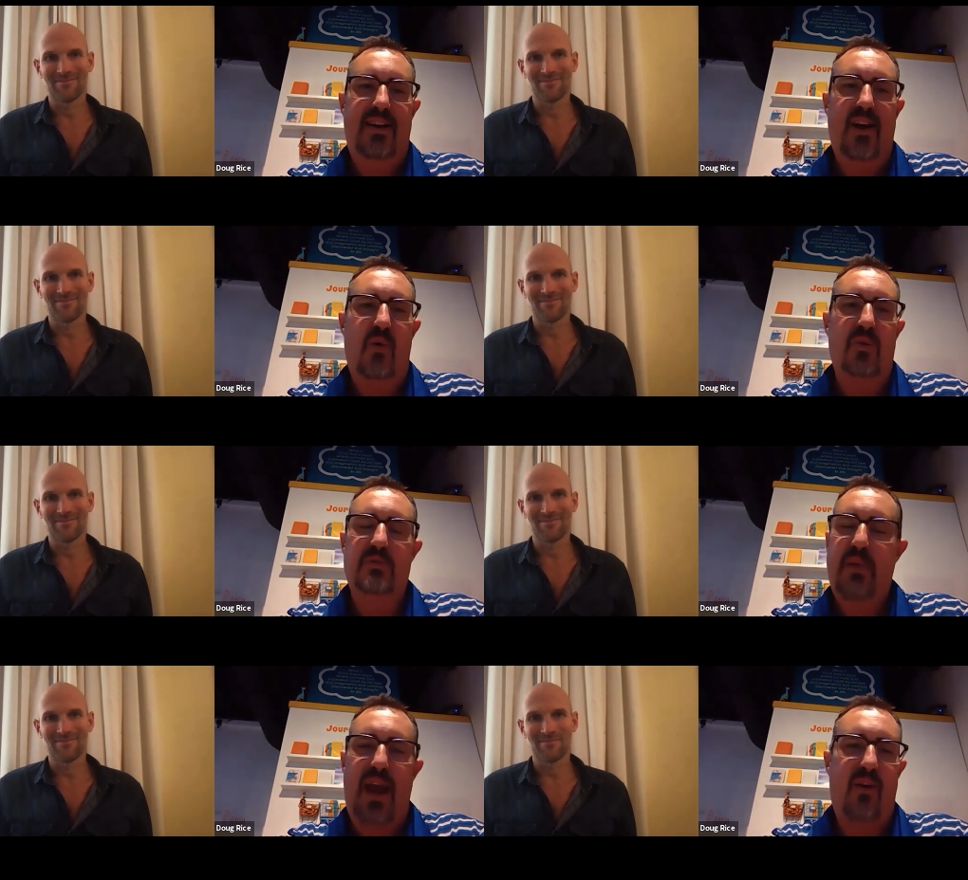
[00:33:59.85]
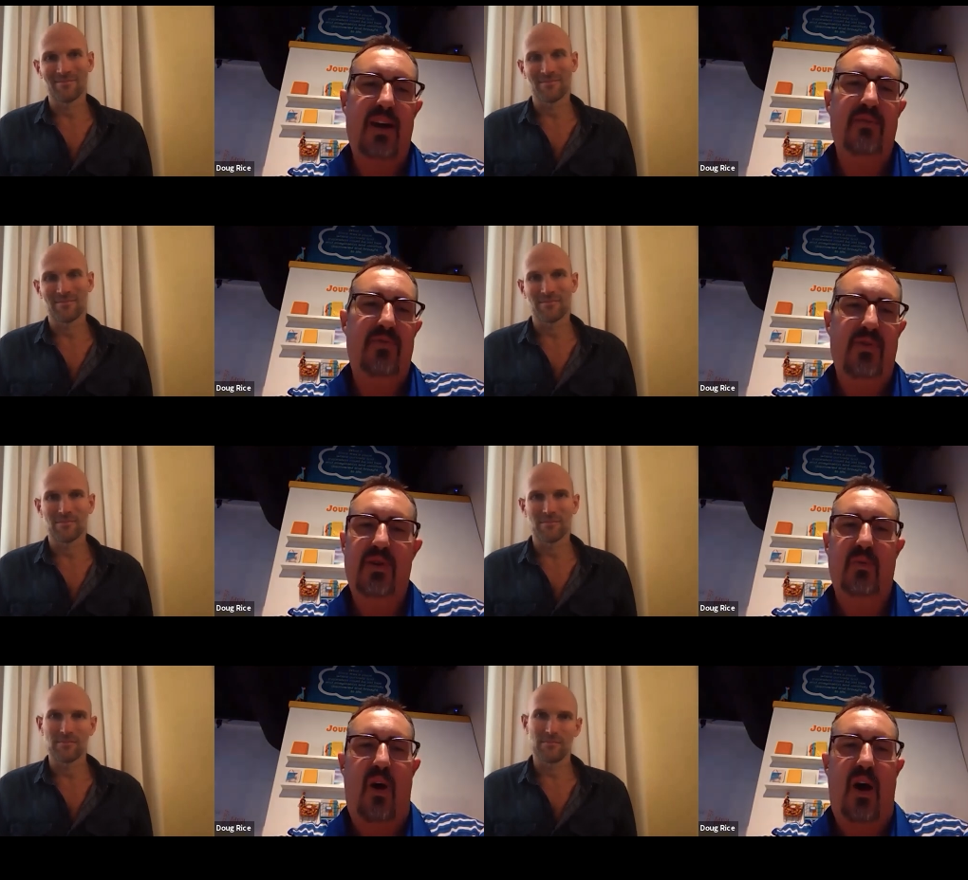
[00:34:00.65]
Speaker 1: You know, it was pairing
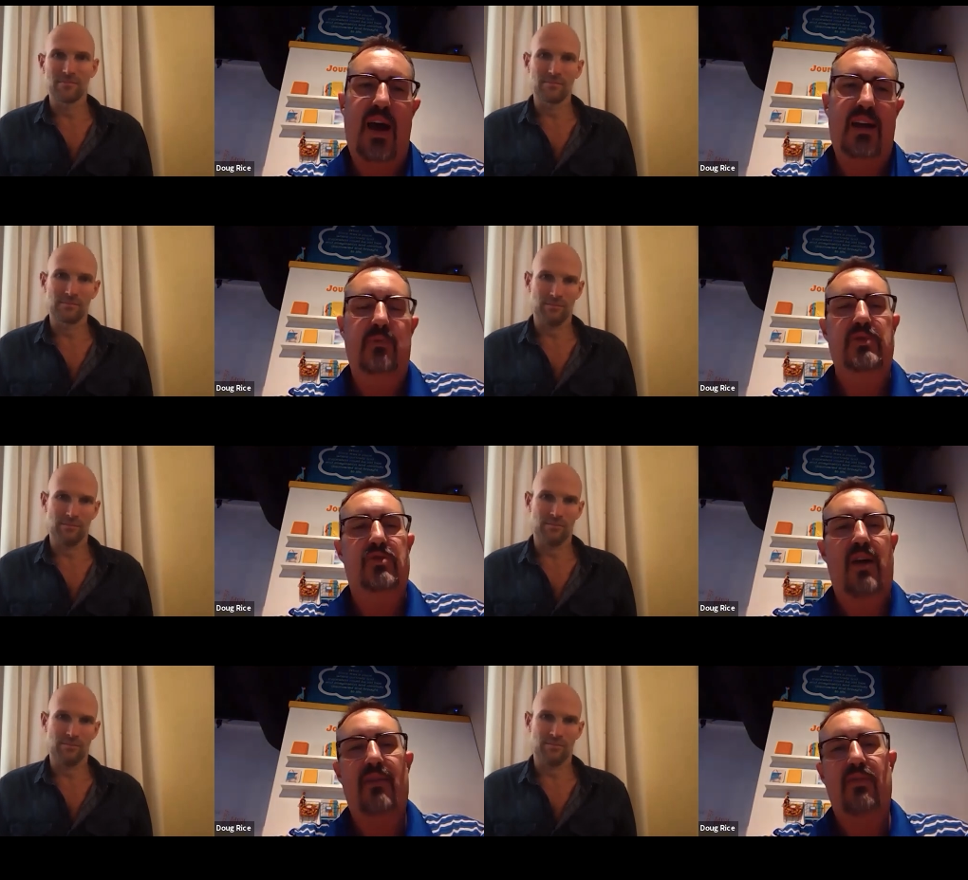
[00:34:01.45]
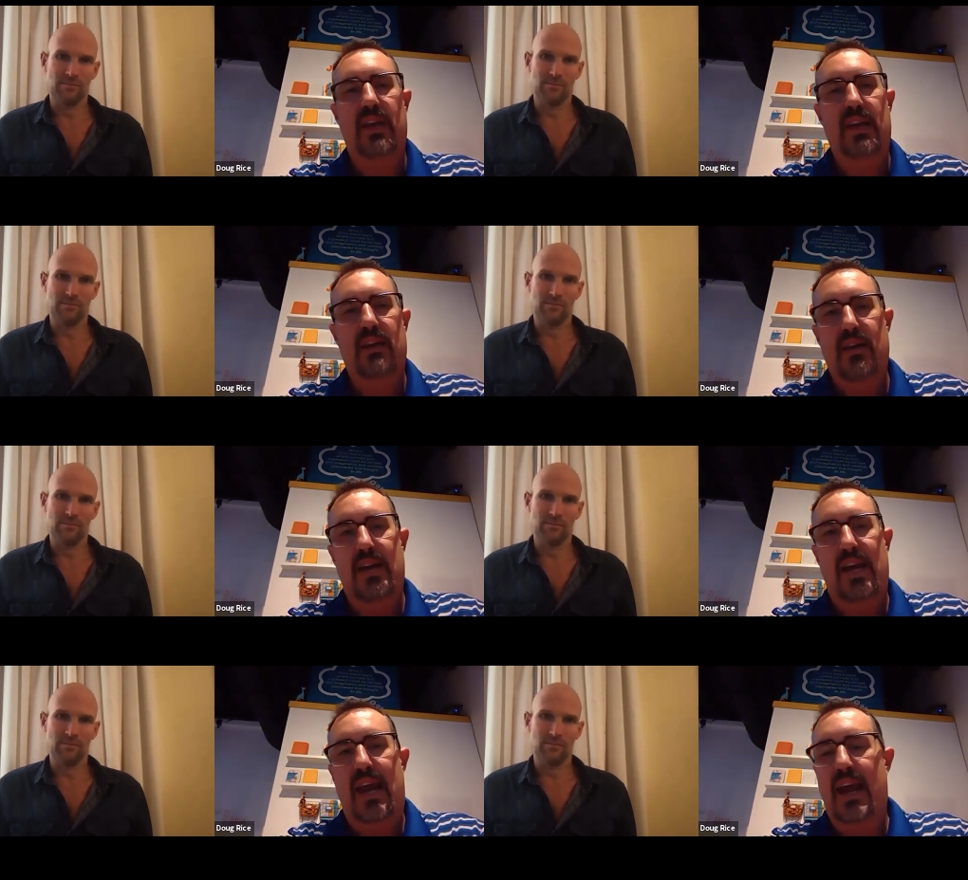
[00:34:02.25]
food and wine, and it was traveling.
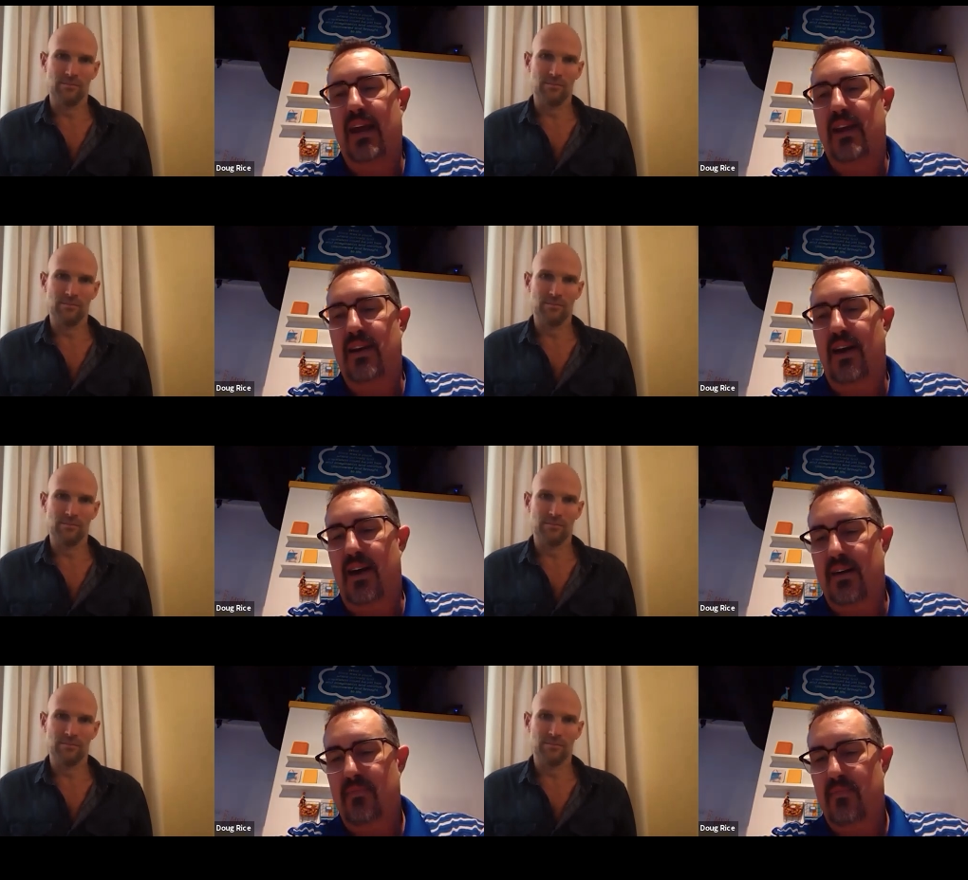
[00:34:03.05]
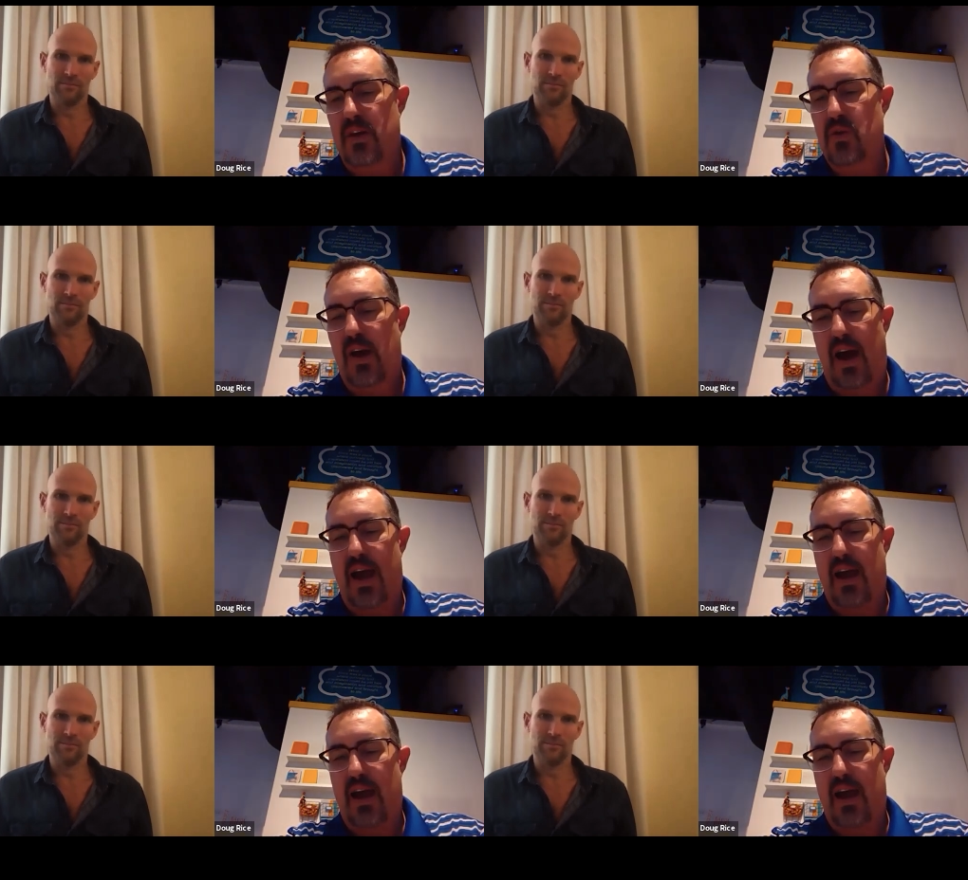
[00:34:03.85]
And uh, you and I